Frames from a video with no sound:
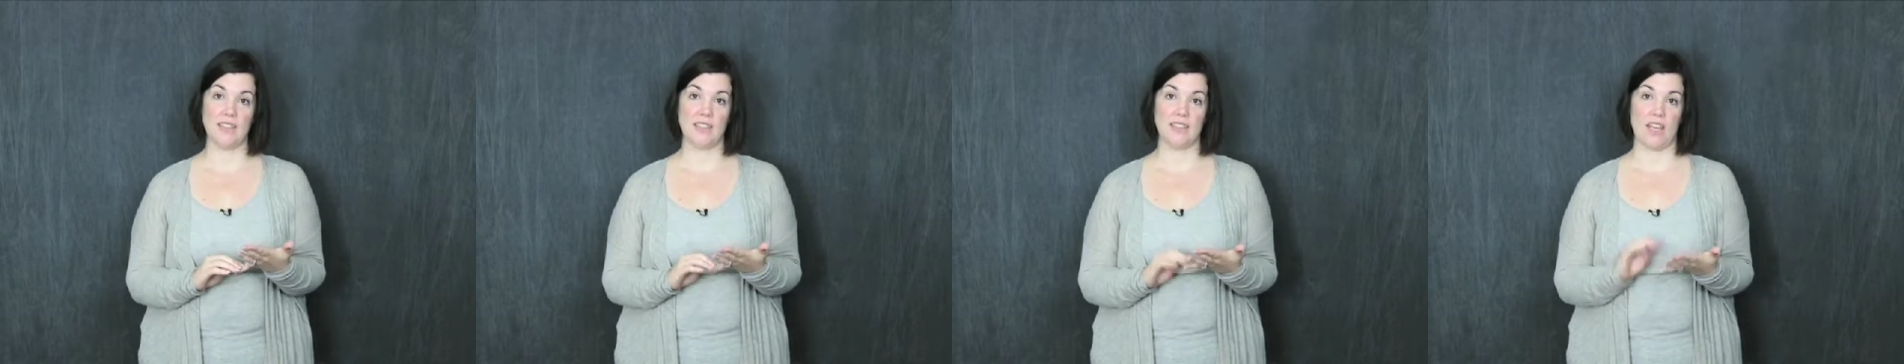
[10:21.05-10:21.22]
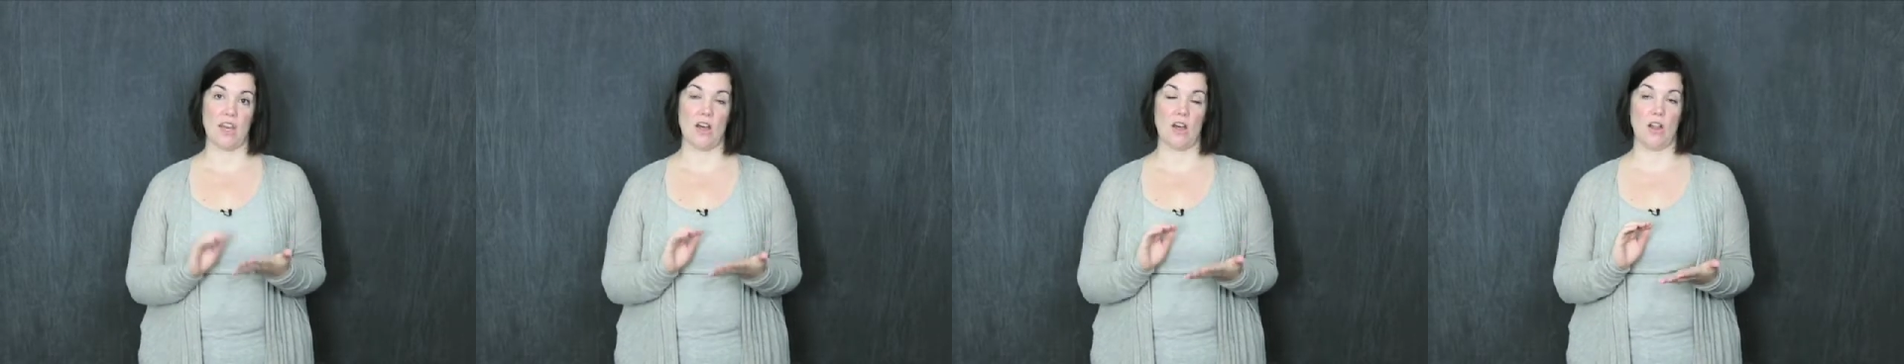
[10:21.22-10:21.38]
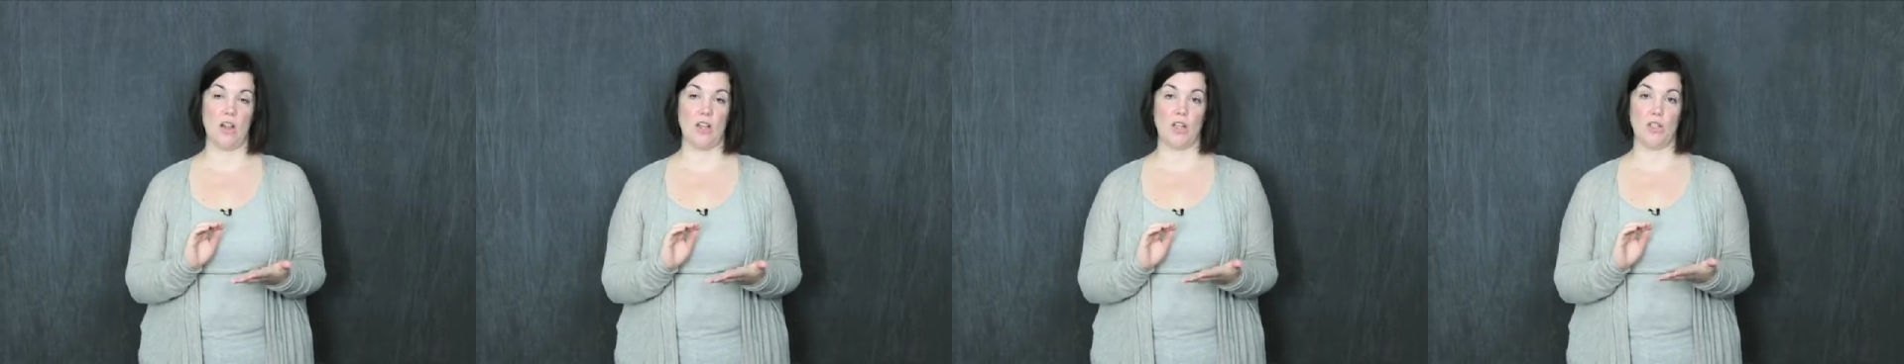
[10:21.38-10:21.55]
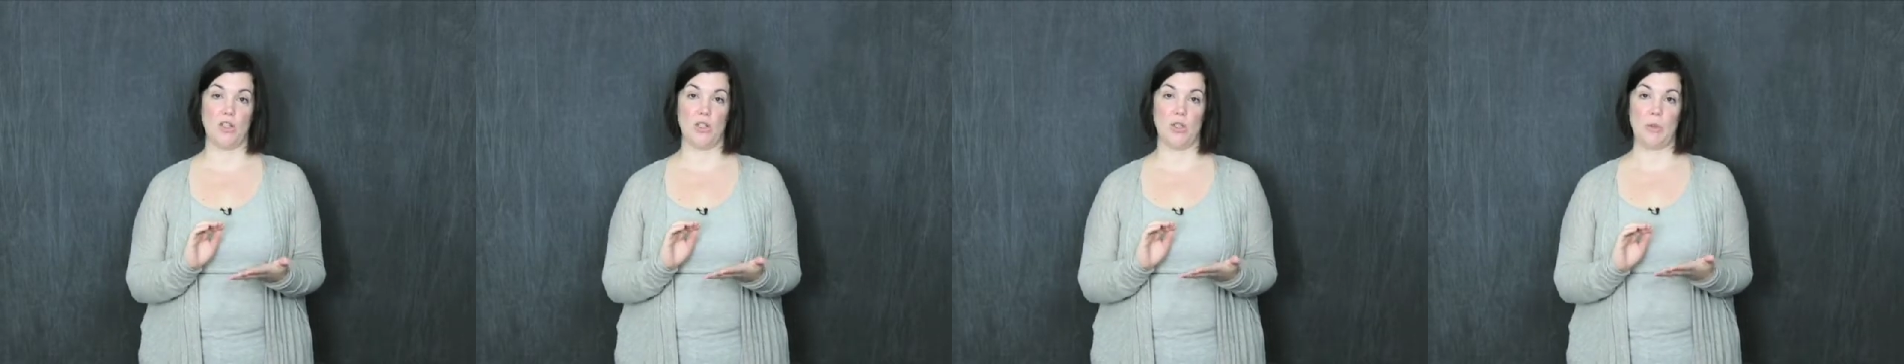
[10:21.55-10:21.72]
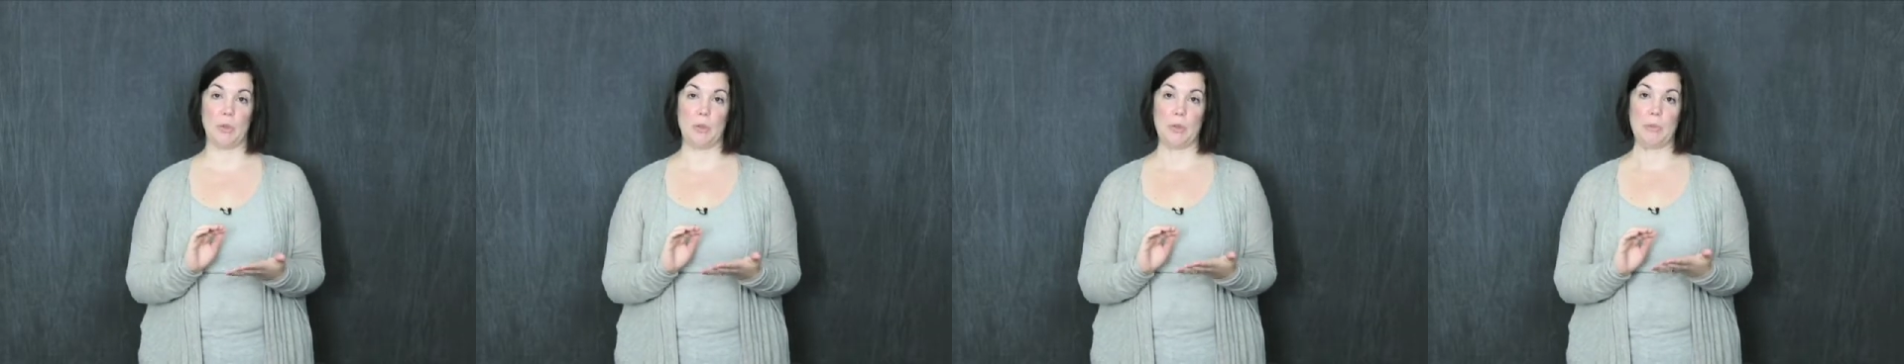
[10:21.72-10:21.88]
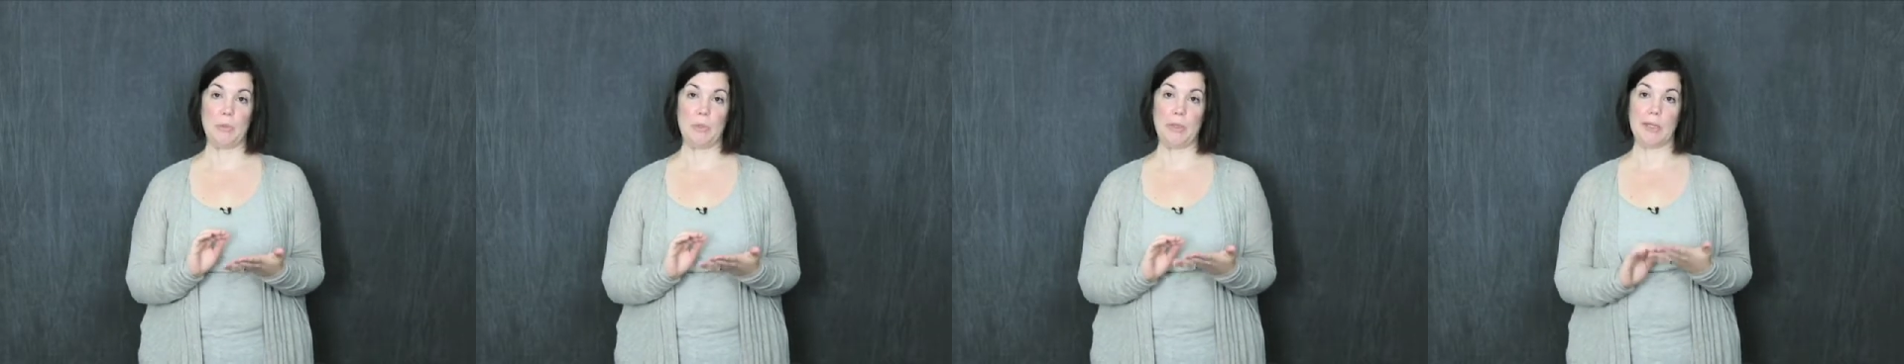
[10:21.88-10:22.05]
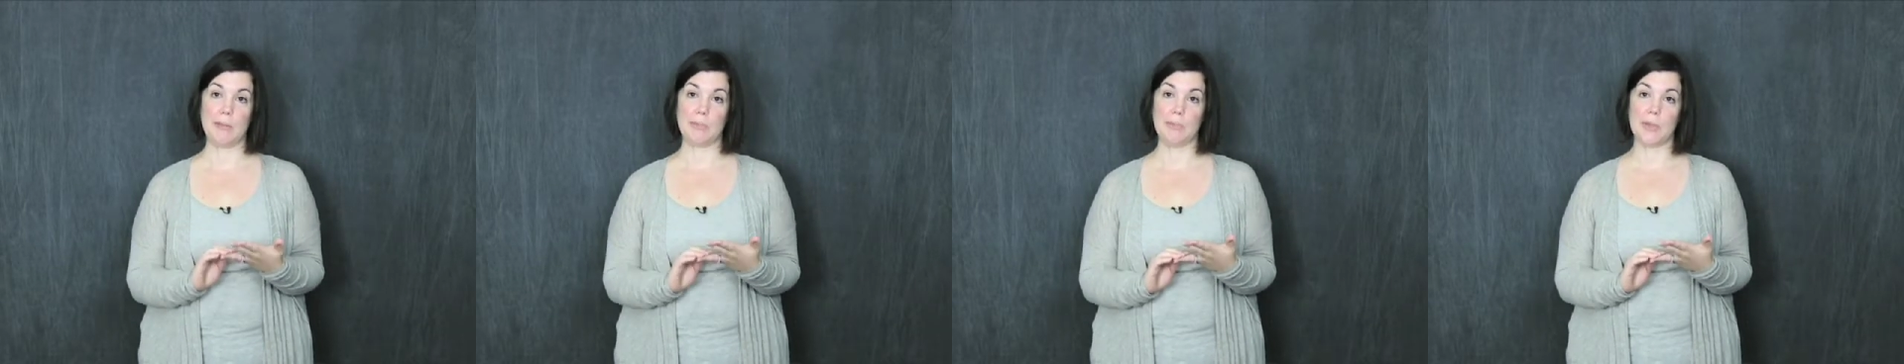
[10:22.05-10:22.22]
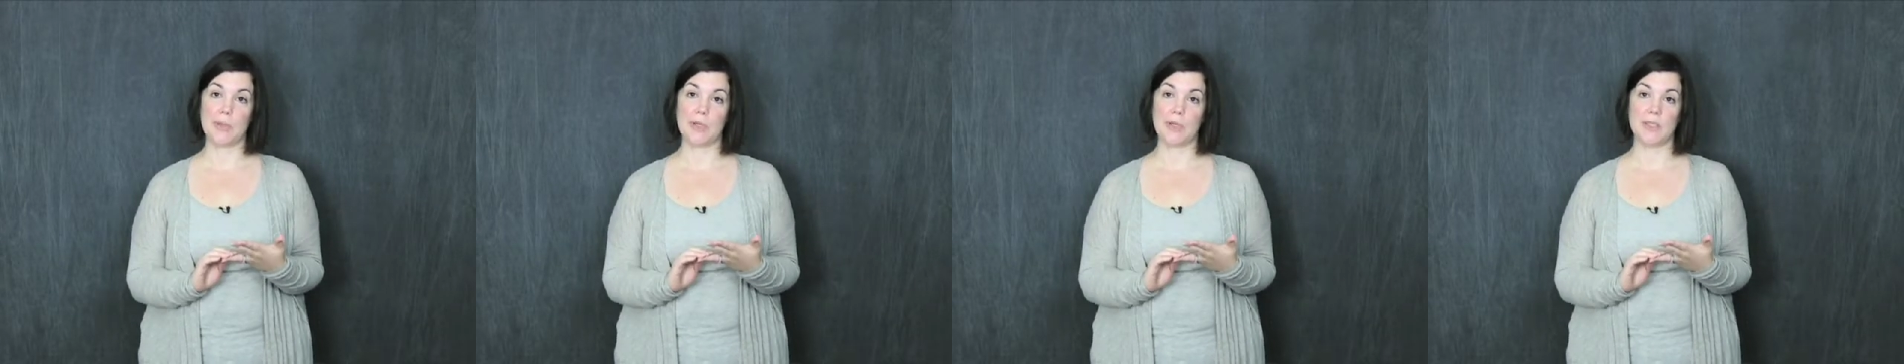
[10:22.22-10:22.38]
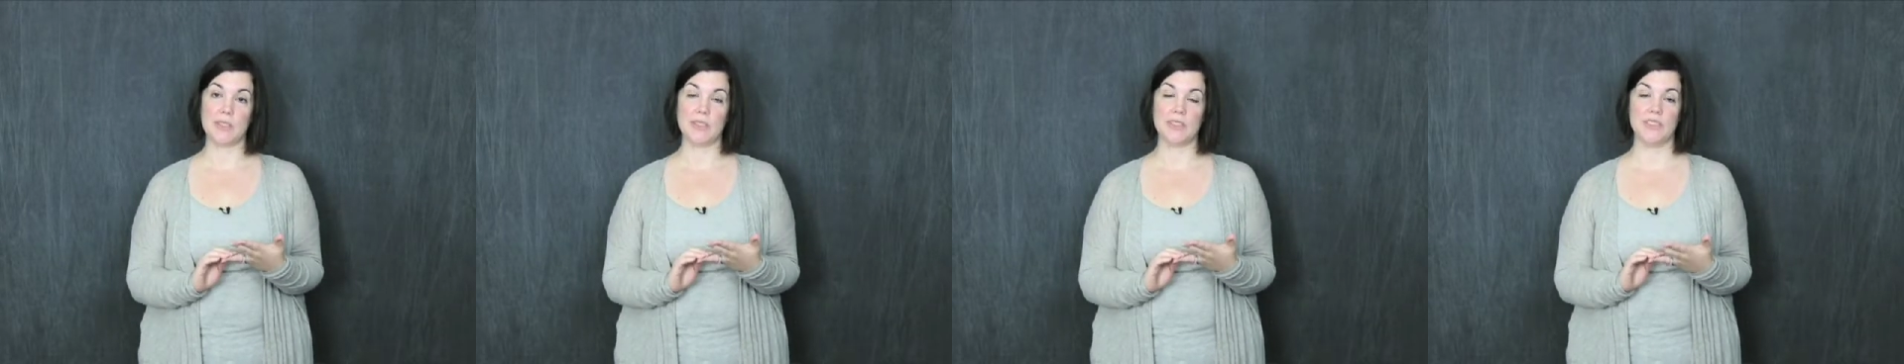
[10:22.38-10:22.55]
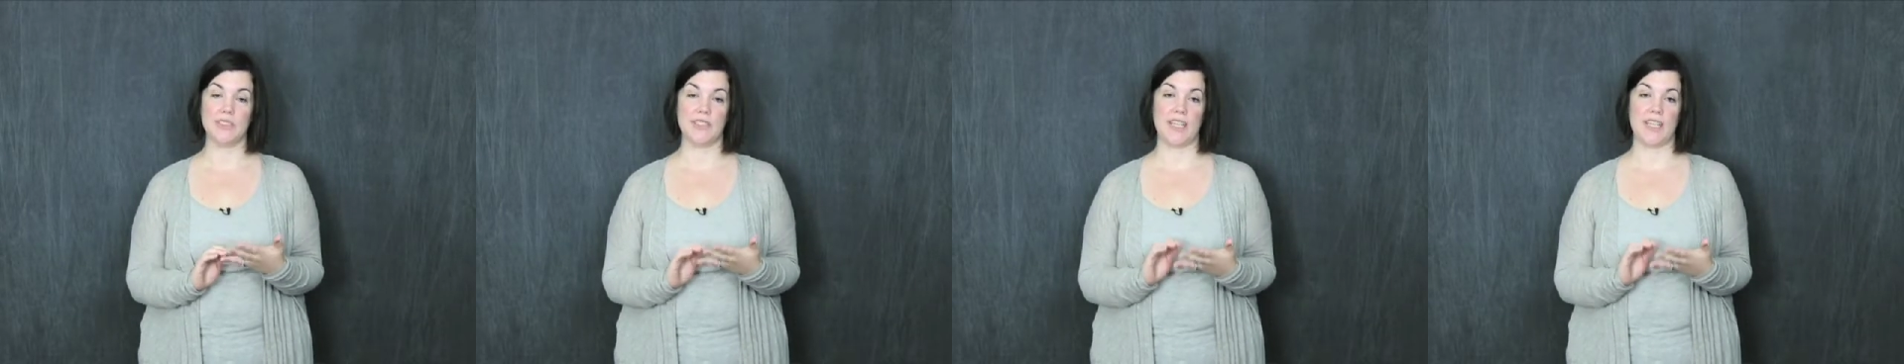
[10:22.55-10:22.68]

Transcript: they all include people,